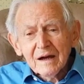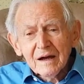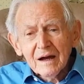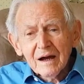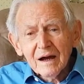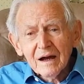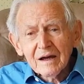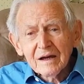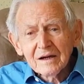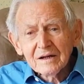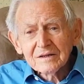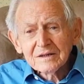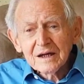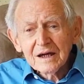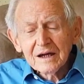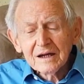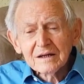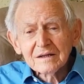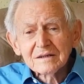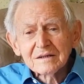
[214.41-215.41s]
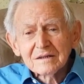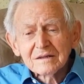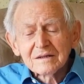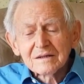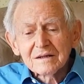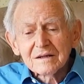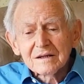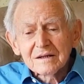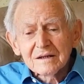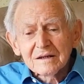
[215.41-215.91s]
I had had
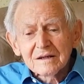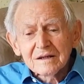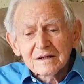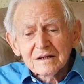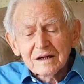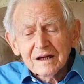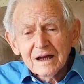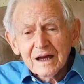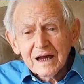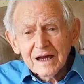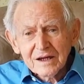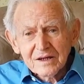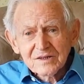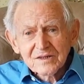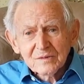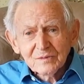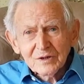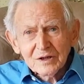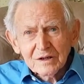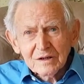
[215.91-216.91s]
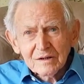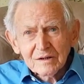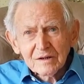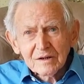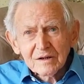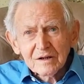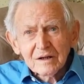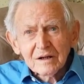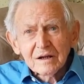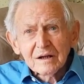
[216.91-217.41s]
eczema.
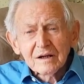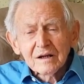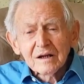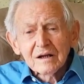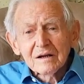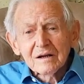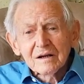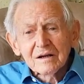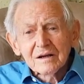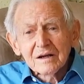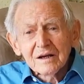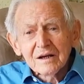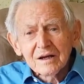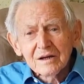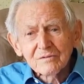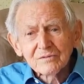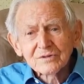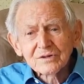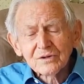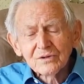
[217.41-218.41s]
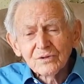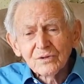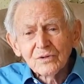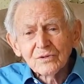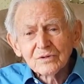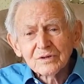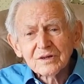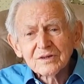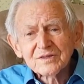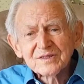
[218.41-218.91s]
It was
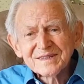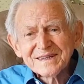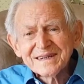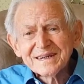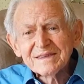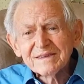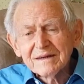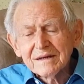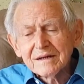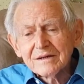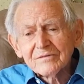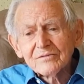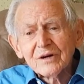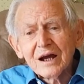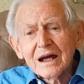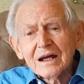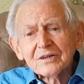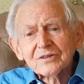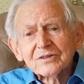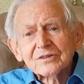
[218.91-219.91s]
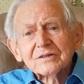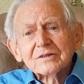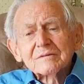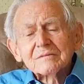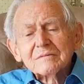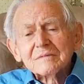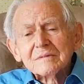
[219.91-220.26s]
called a teething rash,